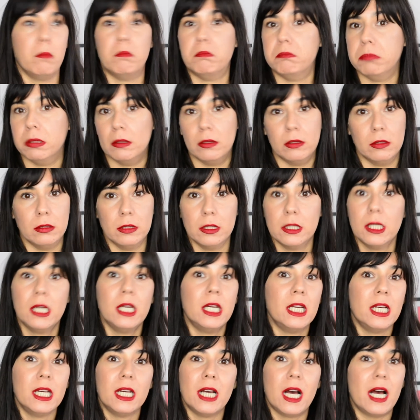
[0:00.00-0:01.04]
bull
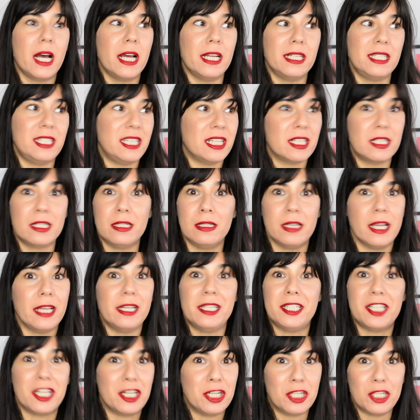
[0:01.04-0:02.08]
it didn't
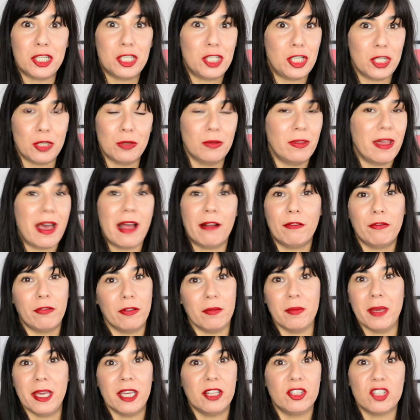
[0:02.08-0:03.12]
it didn't do that for
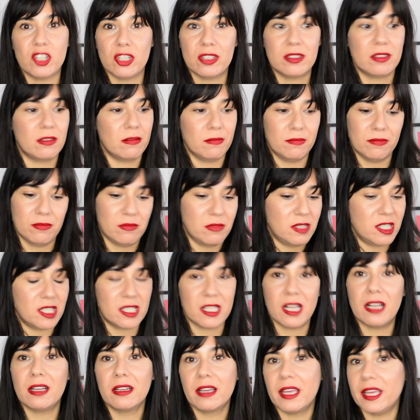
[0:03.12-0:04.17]
me it just
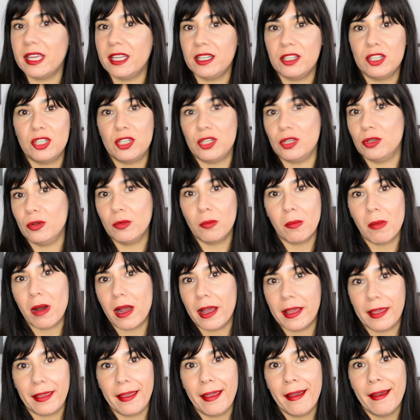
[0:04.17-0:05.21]
sunk into
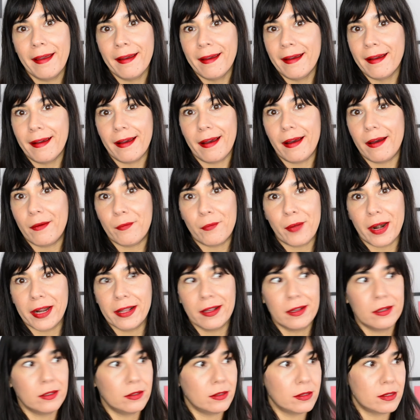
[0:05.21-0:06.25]
my
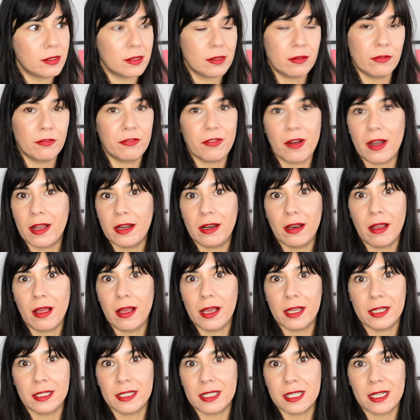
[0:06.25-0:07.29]
wrinkles and fine
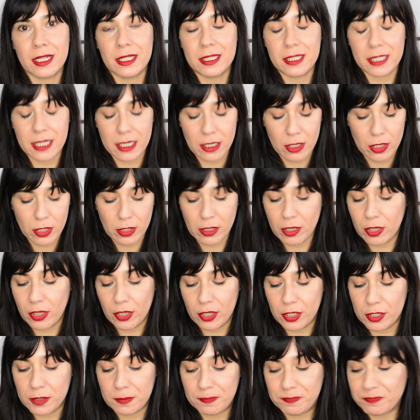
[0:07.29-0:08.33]
lines and it didn't look
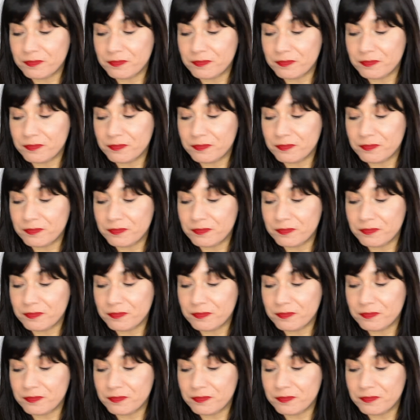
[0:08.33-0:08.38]
good